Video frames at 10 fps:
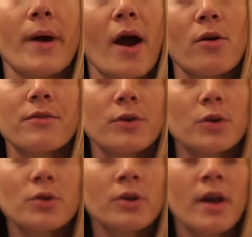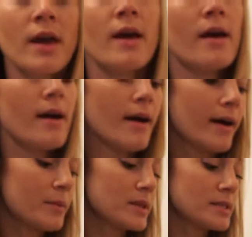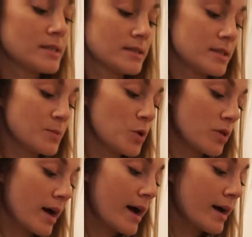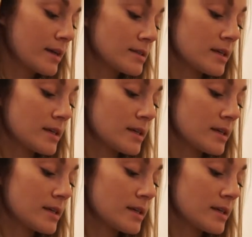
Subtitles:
Power Fuel, and this is the smooth kind.